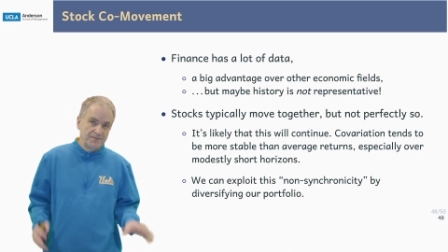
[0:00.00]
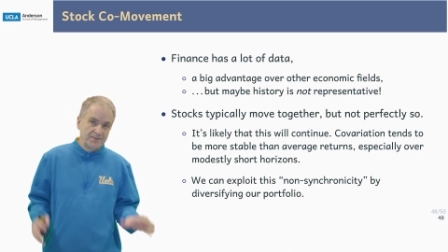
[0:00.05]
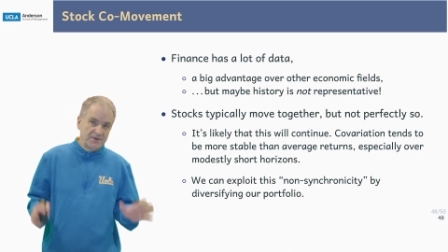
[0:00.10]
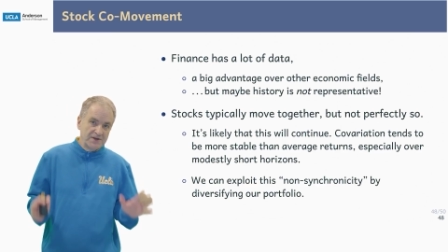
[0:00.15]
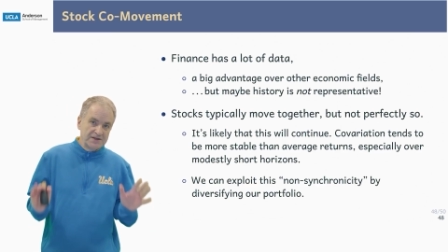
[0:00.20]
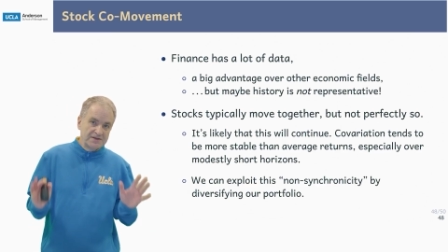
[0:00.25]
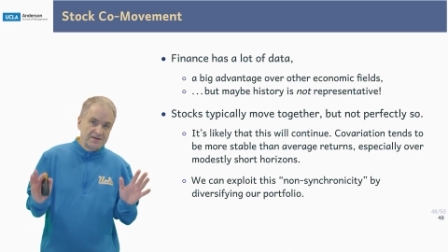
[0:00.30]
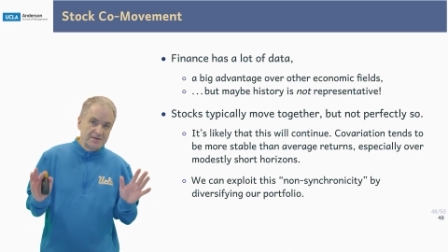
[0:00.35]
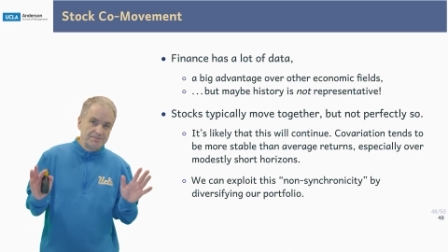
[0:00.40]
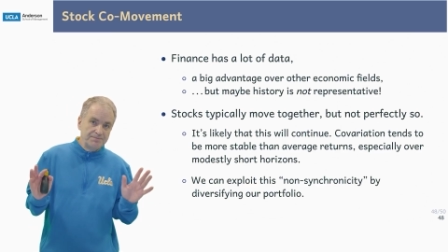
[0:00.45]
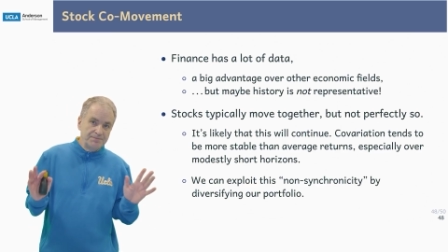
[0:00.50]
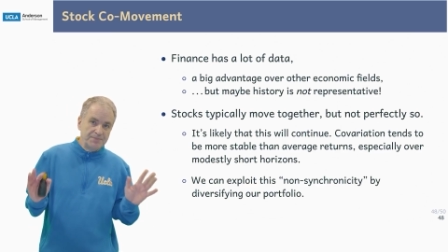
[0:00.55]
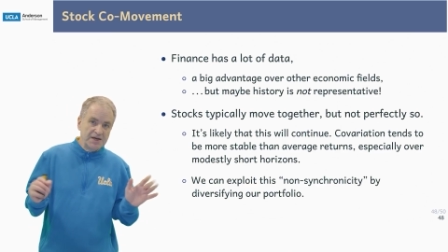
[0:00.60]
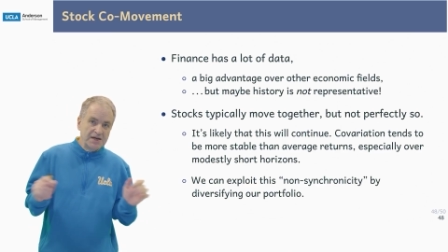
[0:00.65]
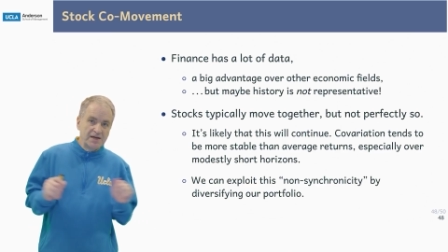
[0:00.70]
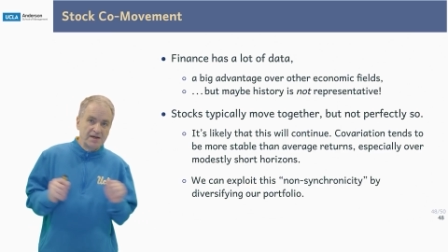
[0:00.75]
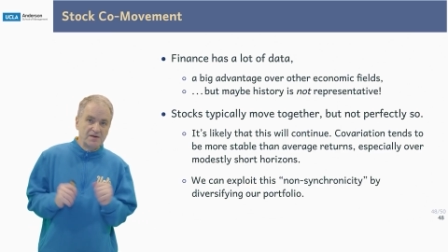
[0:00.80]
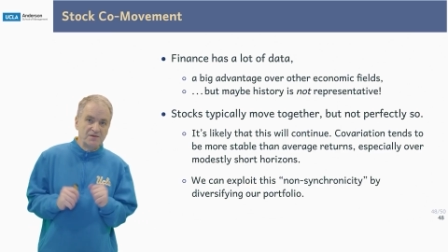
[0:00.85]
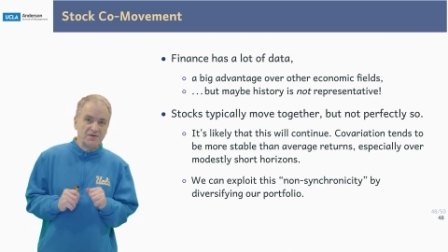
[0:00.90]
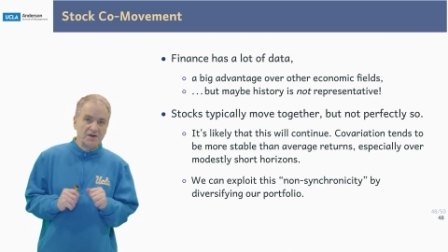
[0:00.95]
That's a big
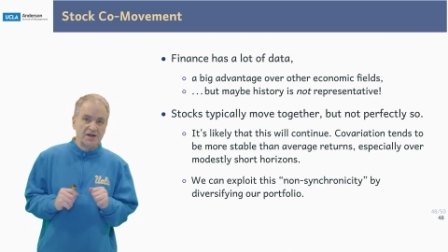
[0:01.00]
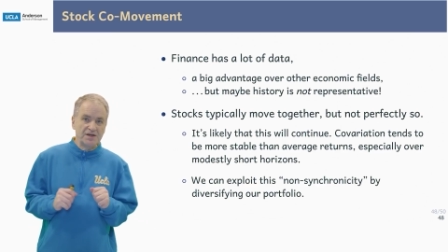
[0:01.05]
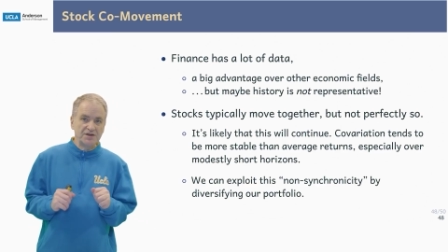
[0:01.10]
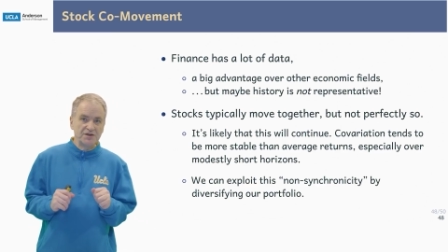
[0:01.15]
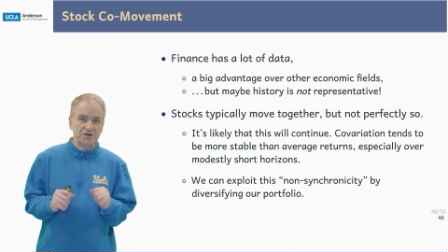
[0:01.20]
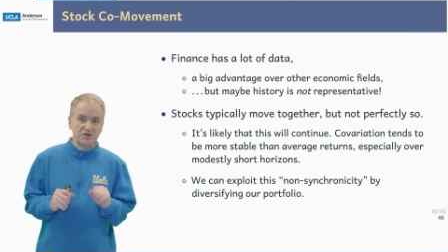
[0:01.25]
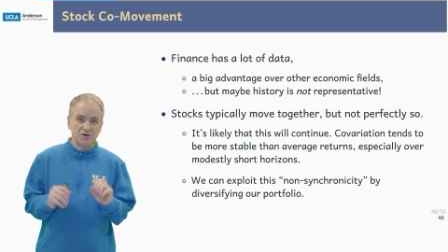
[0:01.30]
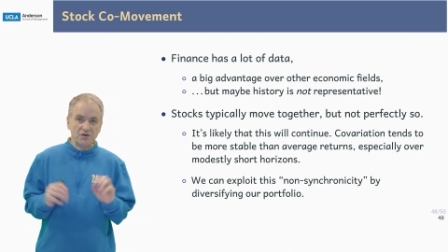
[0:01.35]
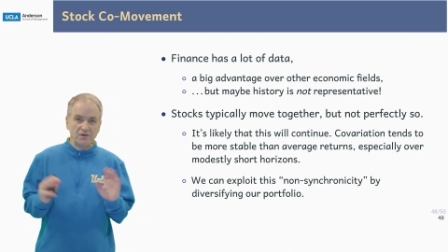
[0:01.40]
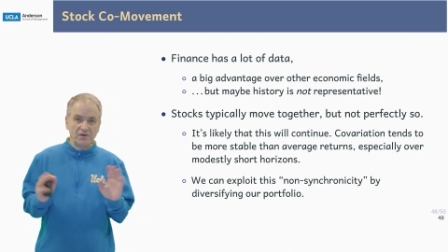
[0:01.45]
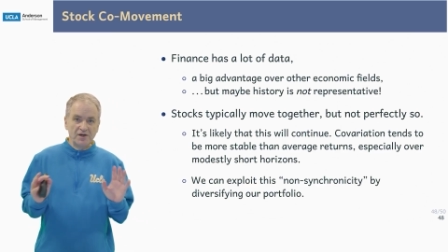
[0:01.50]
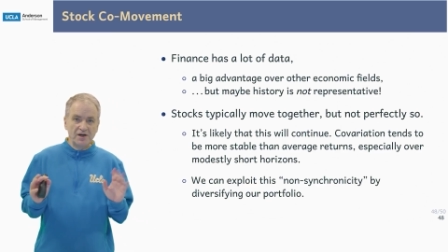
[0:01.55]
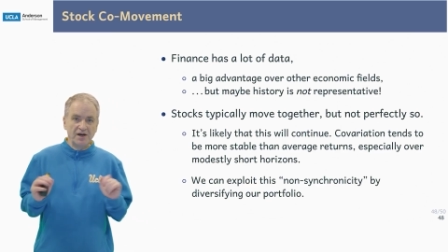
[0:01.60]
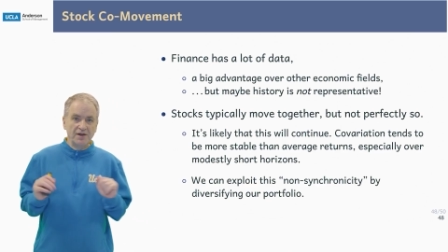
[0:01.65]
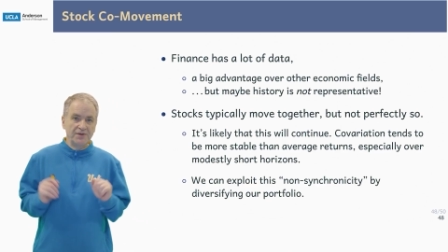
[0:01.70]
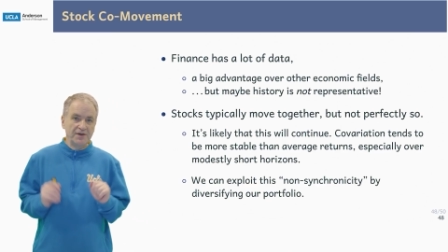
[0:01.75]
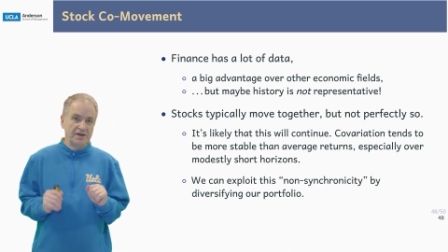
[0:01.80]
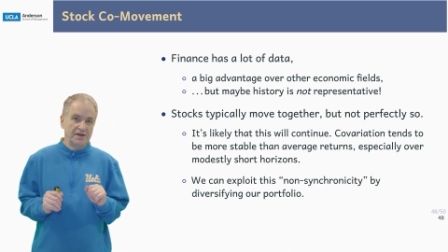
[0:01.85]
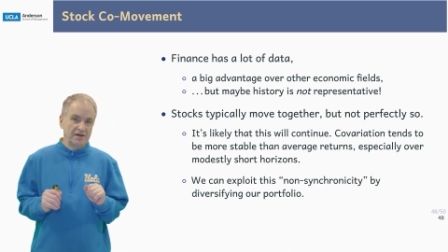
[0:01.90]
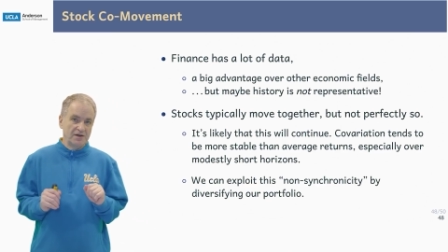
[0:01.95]
advantage over
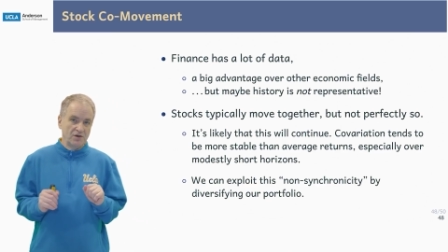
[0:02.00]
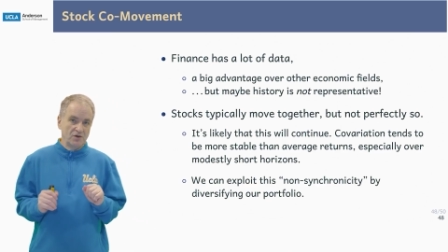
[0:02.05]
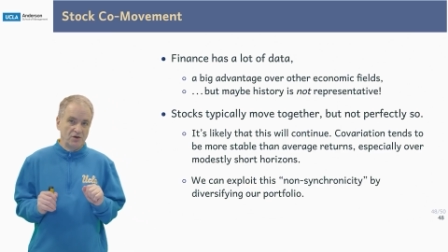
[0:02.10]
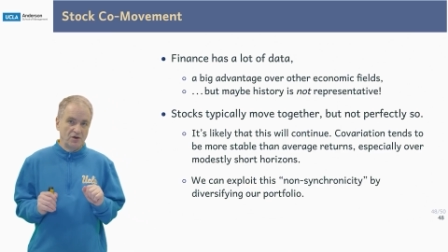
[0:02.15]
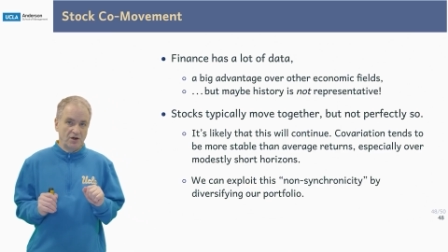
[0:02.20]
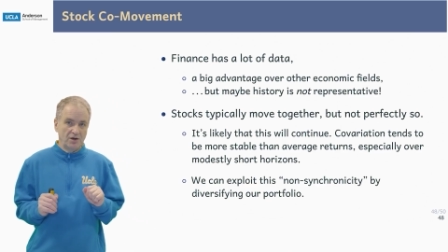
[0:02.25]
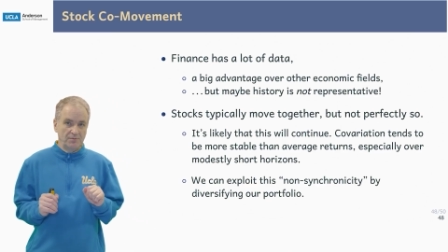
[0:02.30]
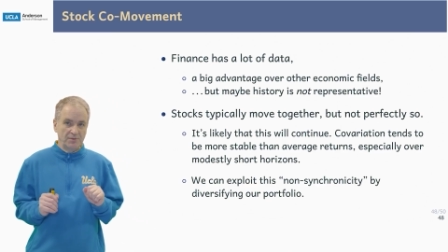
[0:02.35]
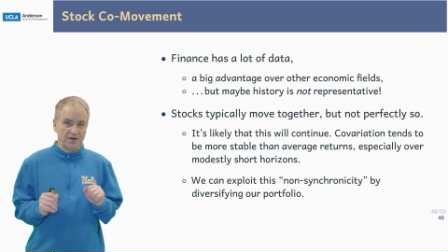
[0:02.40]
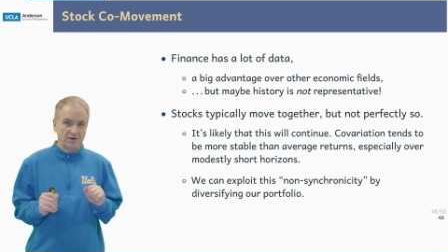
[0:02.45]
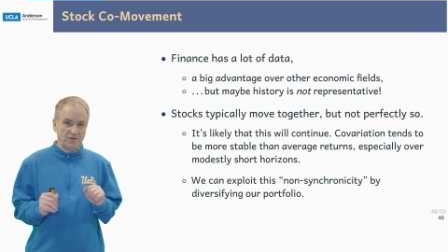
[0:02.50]
other economic